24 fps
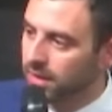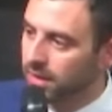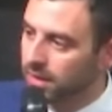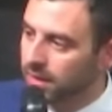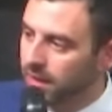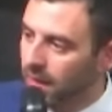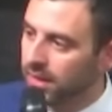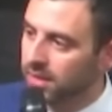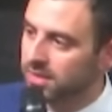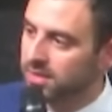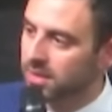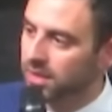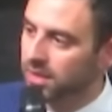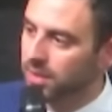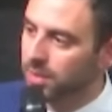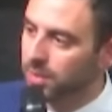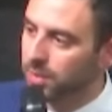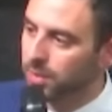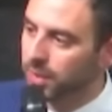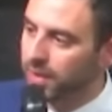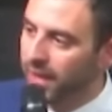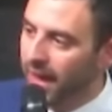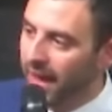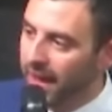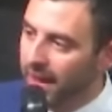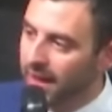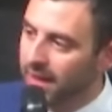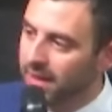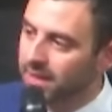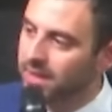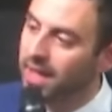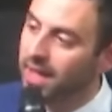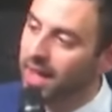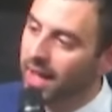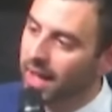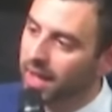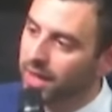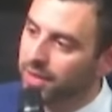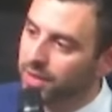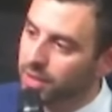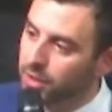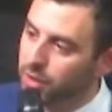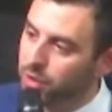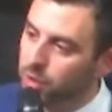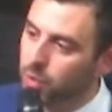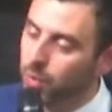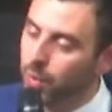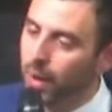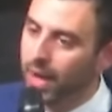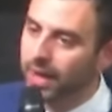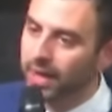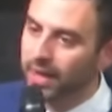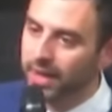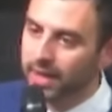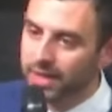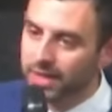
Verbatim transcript: Gaza with aid, and the UN